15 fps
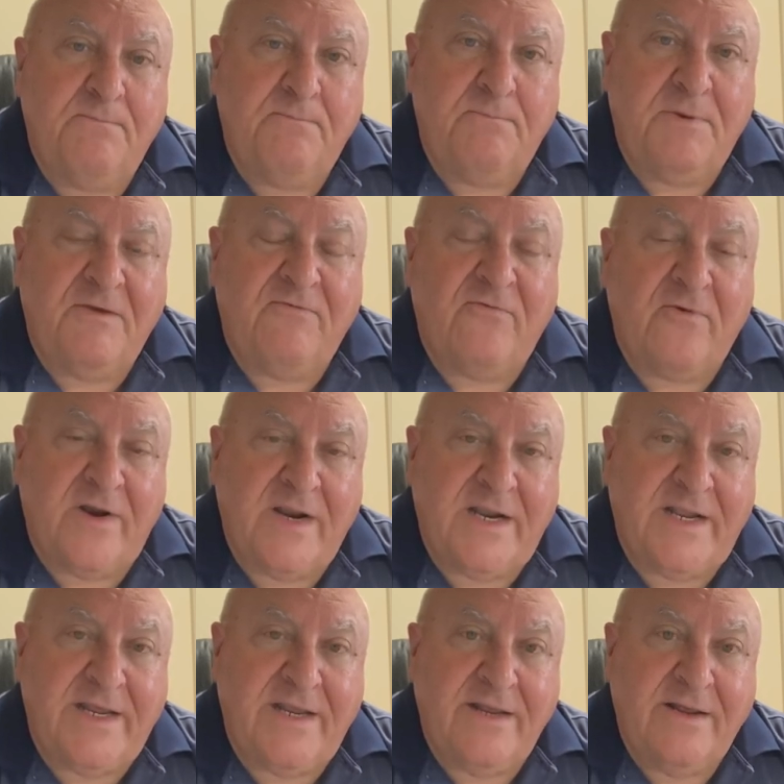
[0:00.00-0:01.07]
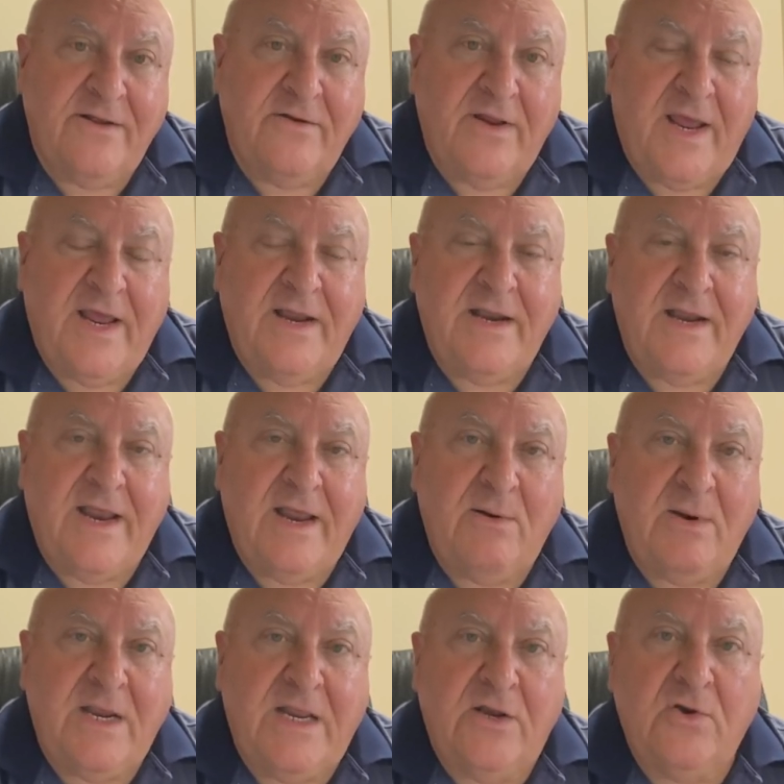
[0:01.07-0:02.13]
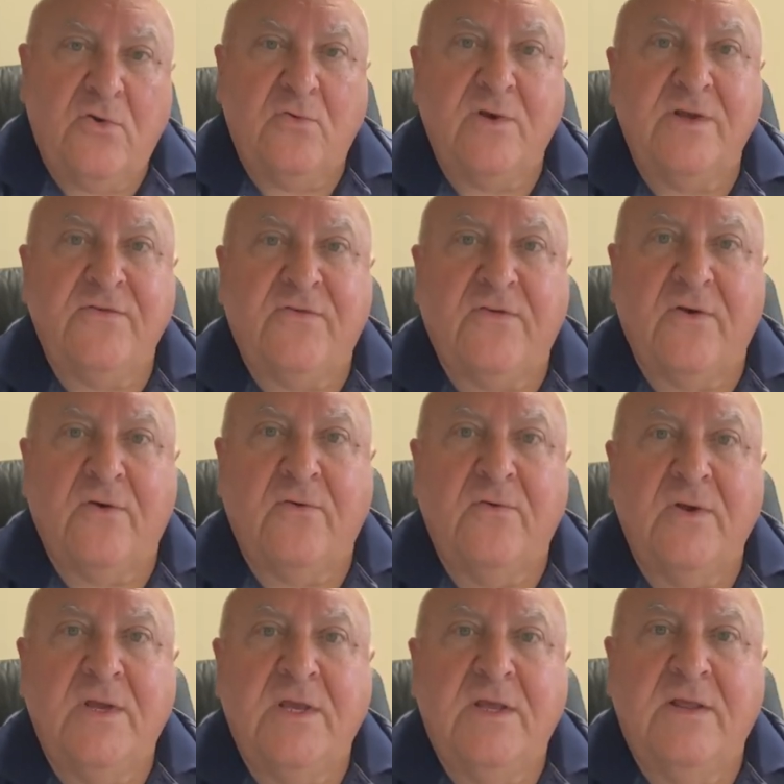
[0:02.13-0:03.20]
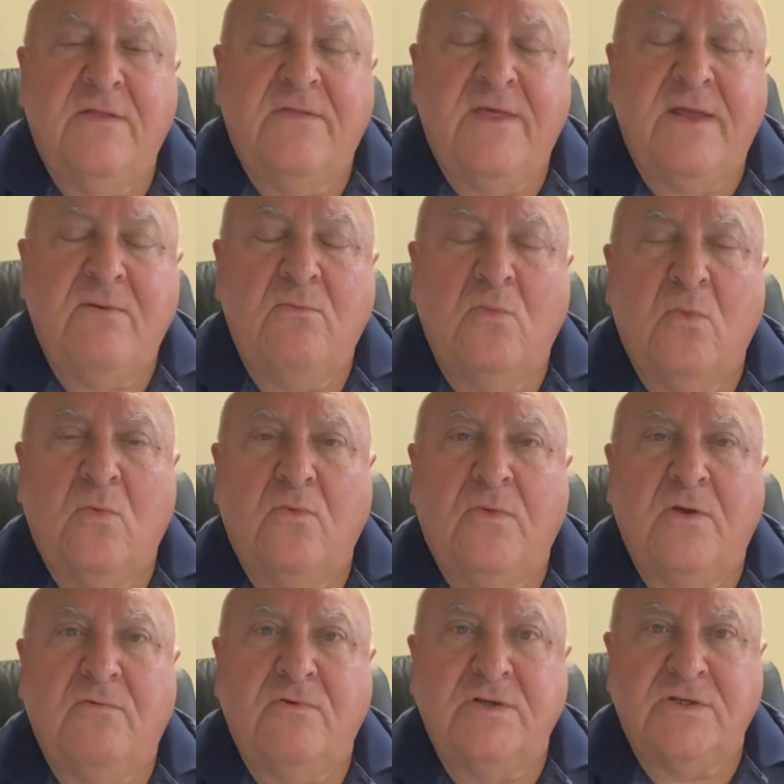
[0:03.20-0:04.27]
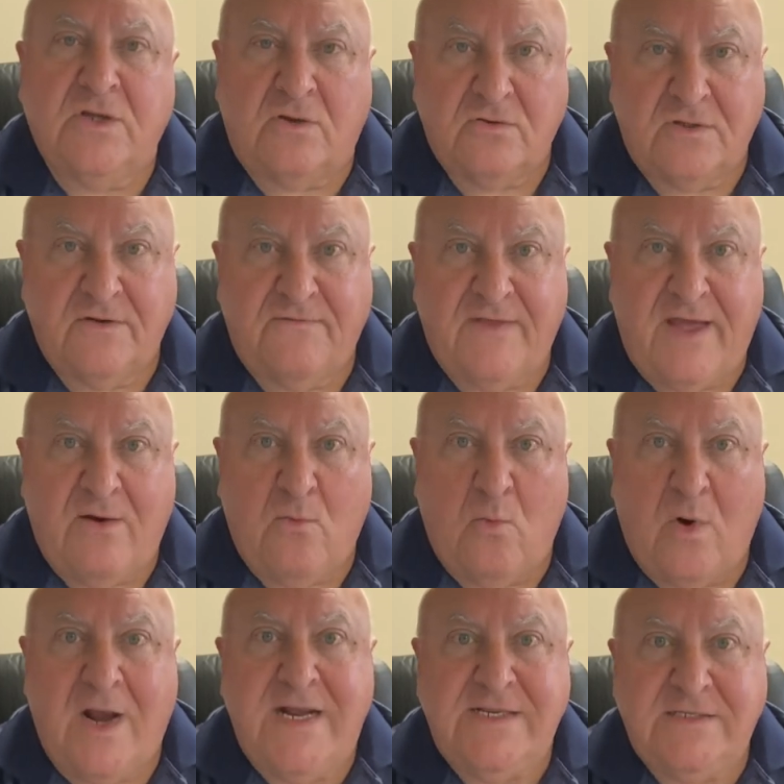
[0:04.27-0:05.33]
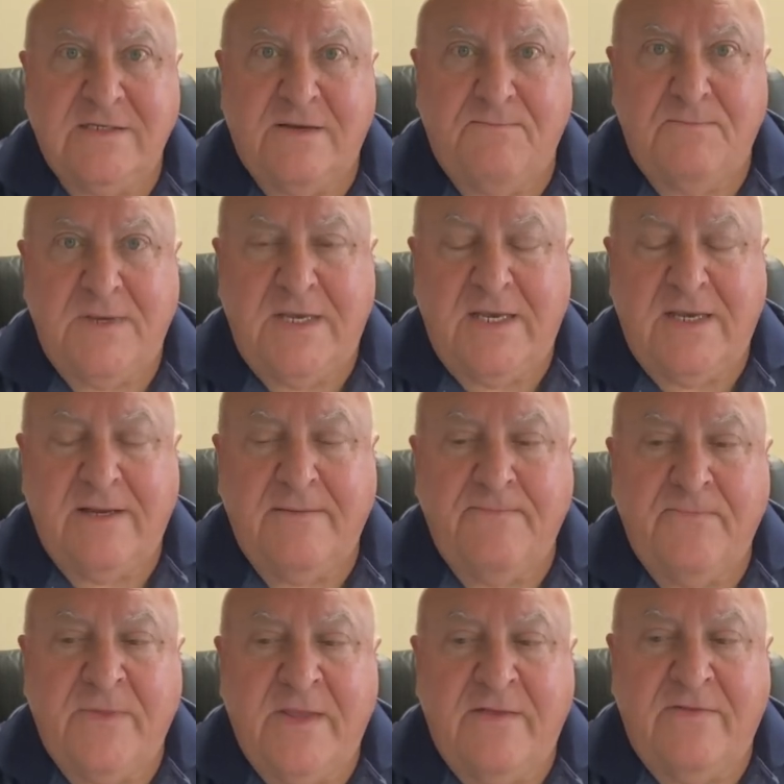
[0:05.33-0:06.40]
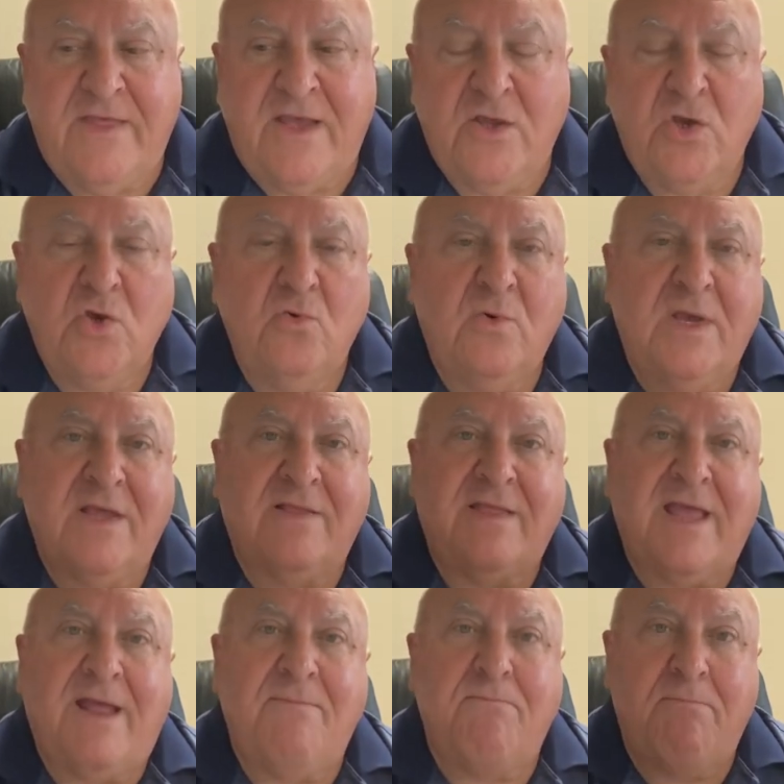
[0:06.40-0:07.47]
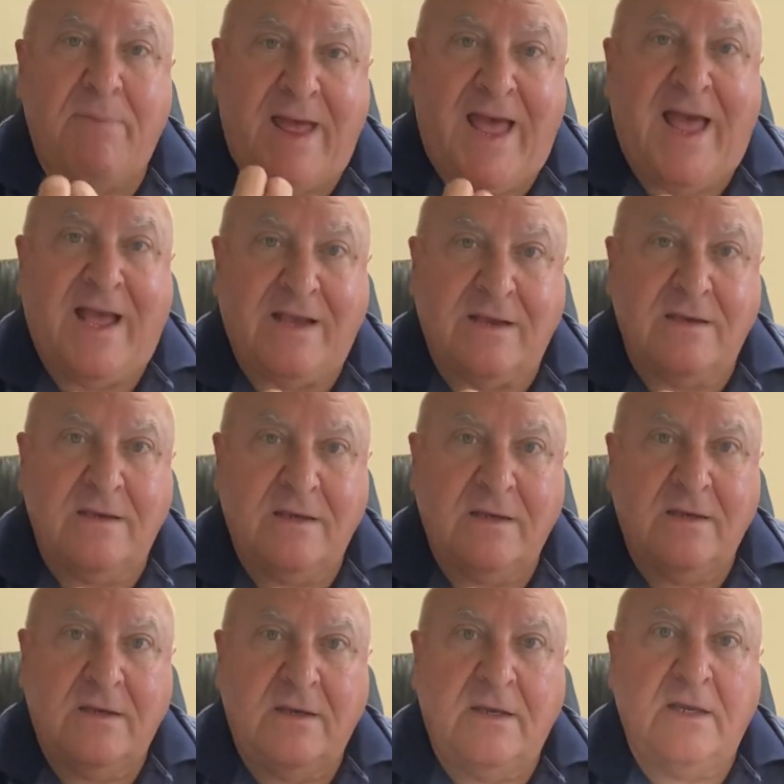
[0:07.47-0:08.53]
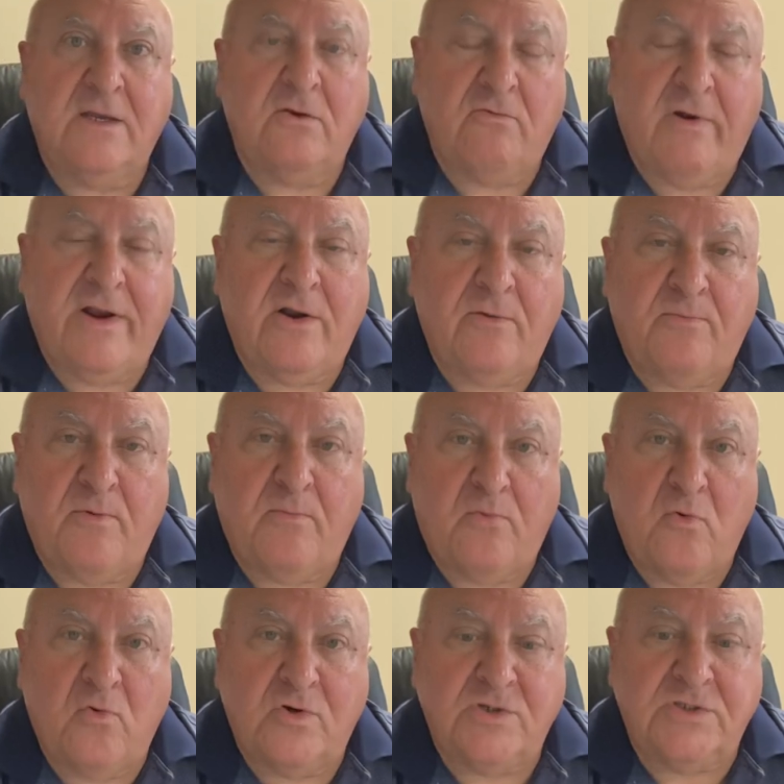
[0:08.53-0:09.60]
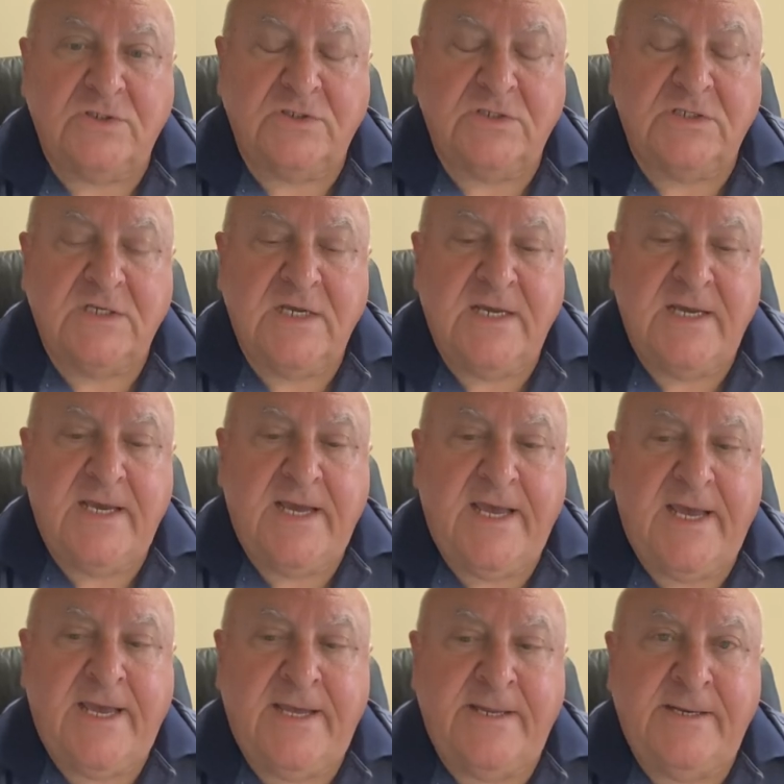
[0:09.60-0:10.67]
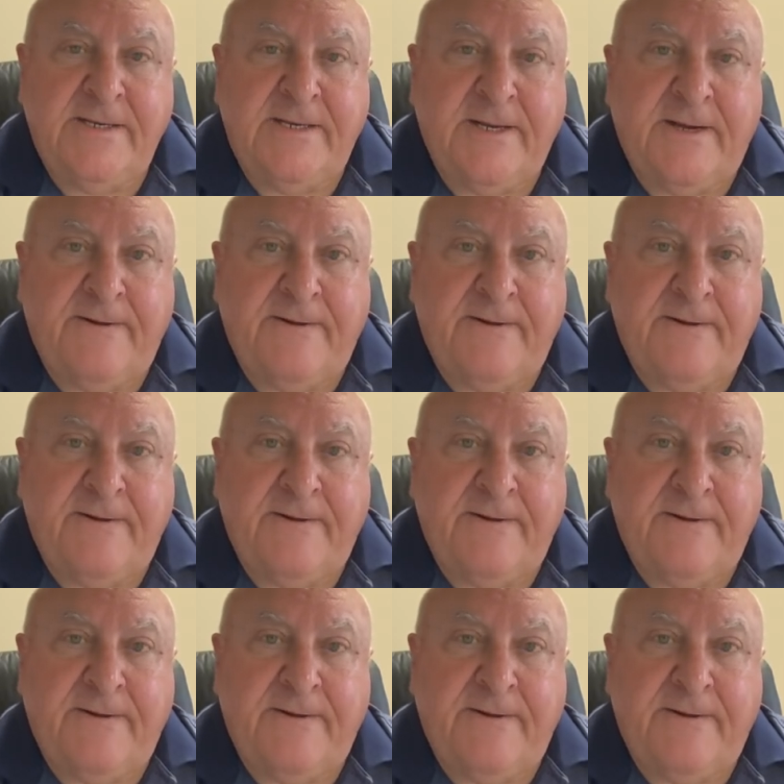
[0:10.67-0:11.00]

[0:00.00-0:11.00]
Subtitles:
be friendly. And in doing so, then the result of that winds up being that you get that back in greater proportions. And